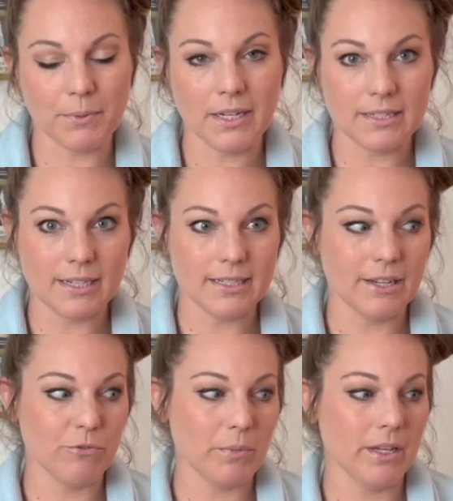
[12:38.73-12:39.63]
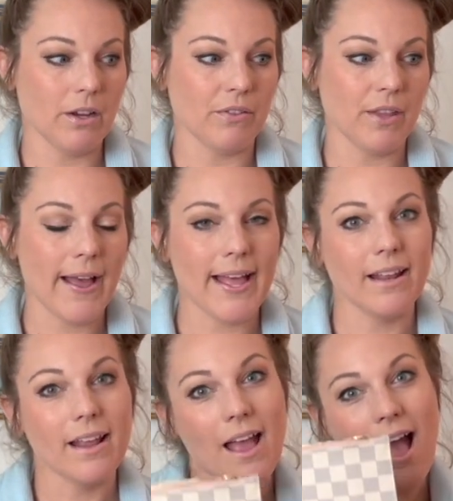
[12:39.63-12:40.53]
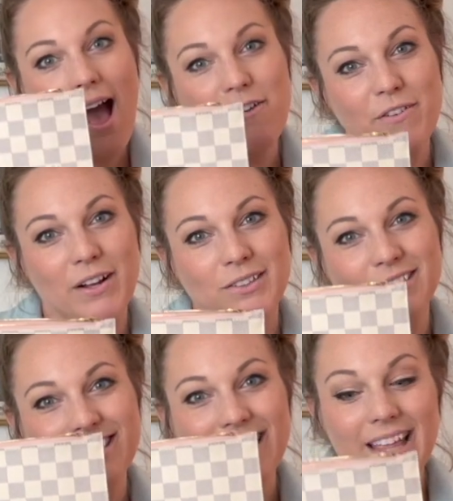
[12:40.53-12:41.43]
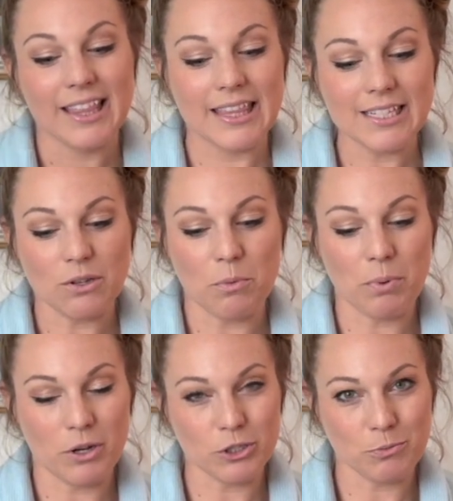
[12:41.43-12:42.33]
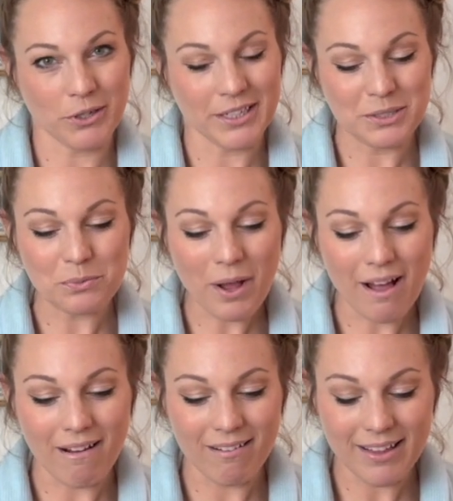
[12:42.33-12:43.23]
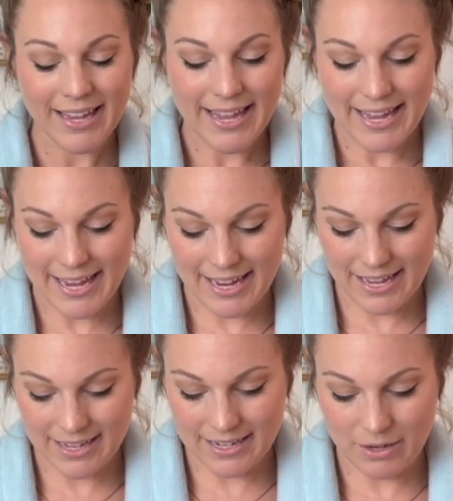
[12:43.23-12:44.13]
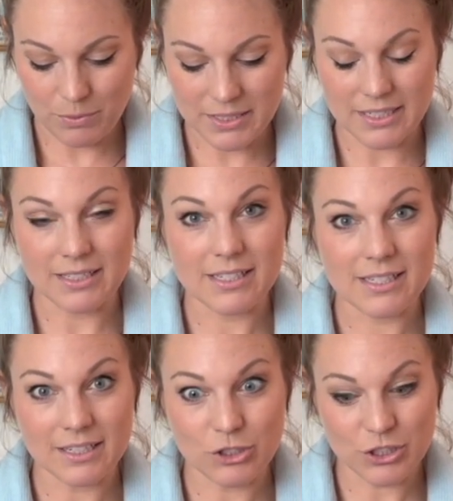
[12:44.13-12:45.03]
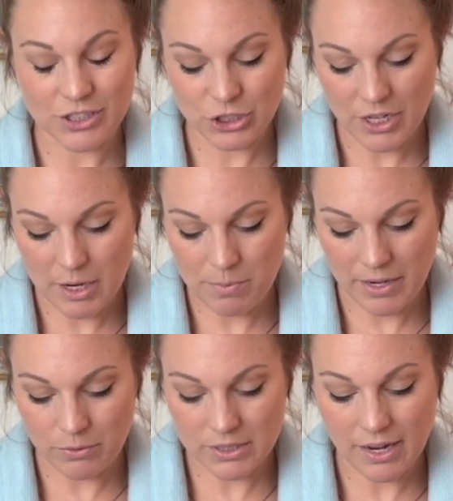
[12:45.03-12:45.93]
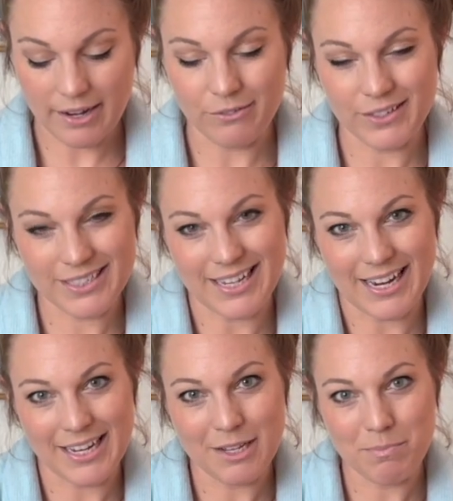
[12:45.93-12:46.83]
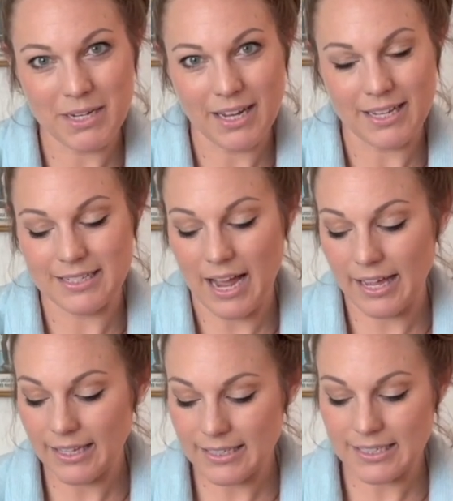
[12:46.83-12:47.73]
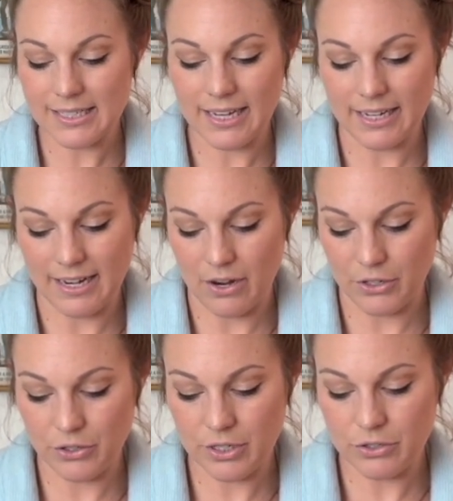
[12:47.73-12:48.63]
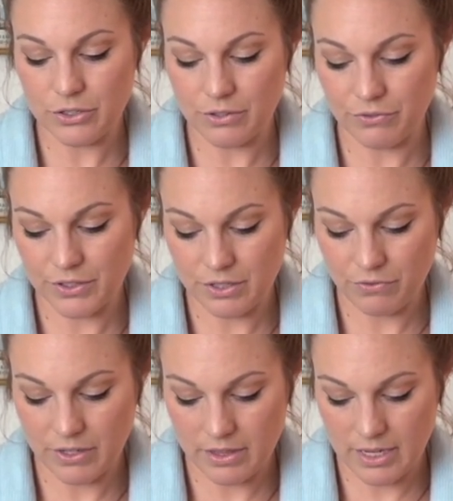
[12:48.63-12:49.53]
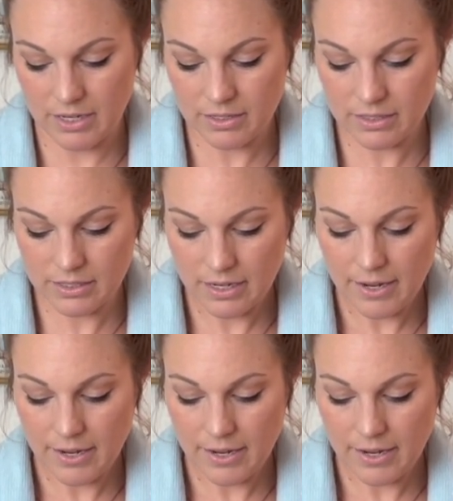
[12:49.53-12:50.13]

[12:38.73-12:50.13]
Because I saved money on that, I found this on Poshmark as well, and it was in such good shape, and I was kind of excited because I like to take it out. You can use it for different things.